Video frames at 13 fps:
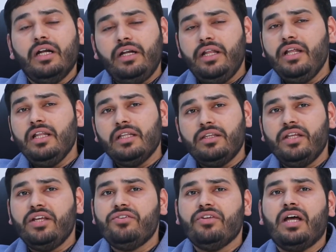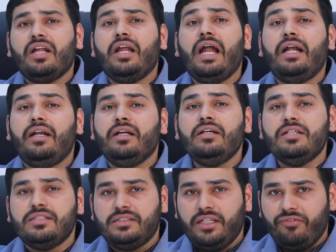till things are at a
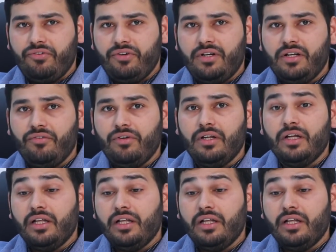safer level.